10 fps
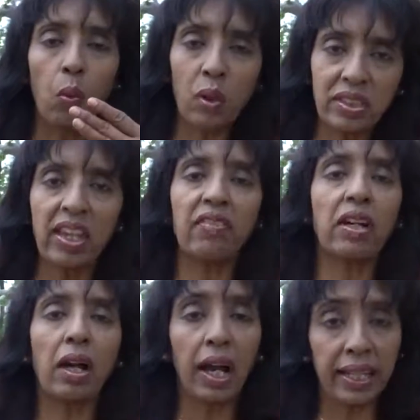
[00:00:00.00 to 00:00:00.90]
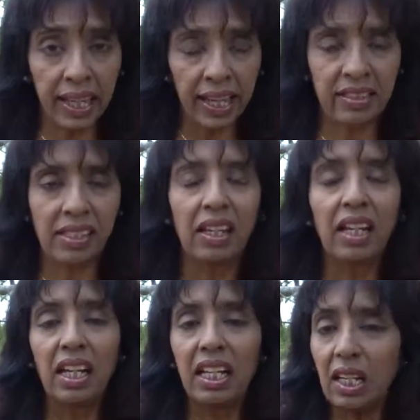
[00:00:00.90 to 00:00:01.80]
whatever I get.
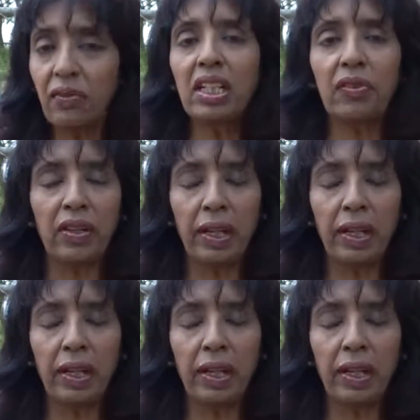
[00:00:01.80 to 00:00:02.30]
Even if